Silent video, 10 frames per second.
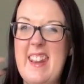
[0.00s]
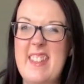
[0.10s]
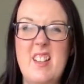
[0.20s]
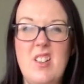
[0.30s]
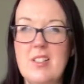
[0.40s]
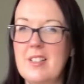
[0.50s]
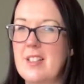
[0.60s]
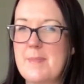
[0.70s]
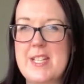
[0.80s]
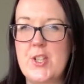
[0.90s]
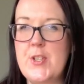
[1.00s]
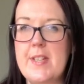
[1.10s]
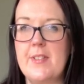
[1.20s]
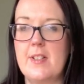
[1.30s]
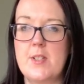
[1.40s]
Anything longer and it'll be too
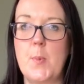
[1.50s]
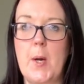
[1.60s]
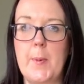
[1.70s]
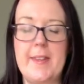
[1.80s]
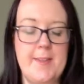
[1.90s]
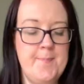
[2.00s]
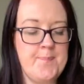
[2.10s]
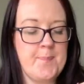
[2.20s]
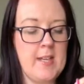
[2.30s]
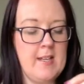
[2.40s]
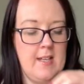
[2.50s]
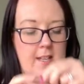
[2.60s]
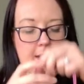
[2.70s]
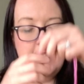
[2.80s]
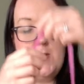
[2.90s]
difficult to work with.
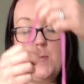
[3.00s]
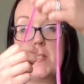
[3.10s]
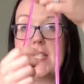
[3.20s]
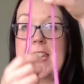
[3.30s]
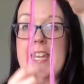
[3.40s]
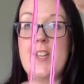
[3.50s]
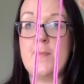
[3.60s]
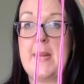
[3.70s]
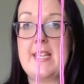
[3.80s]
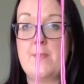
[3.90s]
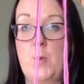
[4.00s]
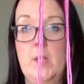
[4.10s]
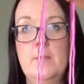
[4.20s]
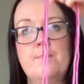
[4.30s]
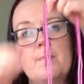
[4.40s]
So you want to take your piece of
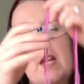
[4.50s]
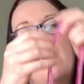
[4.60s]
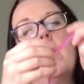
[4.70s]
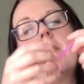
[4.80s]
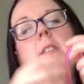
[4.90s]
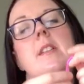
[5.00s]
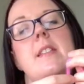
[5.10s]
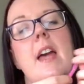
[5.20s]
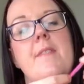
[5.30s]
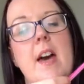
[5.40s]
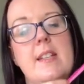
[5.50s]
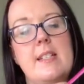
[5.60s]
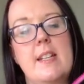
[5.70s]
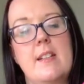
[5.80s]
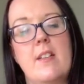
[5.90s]
wool, and what I've done is I've added
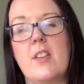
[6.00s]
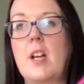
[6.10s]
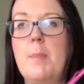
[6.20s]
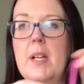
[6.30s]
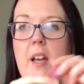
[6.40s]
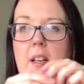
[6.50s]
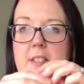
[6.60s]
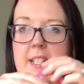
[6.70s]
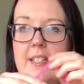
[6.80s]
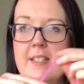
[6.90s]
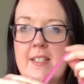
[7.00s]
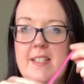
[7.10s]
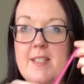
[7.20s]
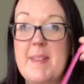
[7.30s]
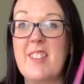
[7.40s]
in another couple of colours in it
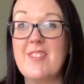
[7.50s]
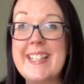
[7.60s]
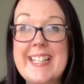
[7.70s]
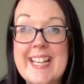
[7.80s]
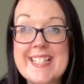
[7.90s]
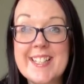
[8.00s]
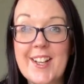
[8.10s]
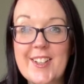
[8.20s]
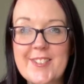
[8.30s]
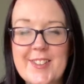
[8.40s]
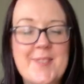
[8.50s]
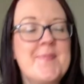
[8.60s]
to make it really nice and colourful.